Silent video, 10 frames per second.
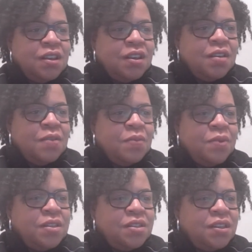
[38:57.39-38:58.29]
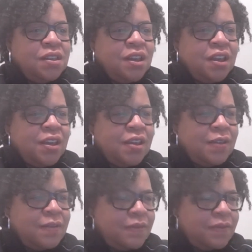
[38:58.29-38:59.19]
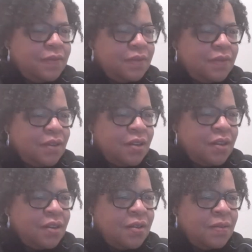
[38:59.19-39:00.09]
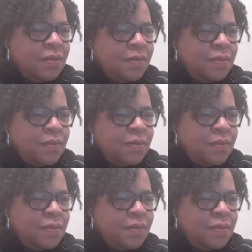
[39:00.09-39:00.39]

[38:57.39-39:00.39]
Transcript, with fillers: Uh, we did have Um,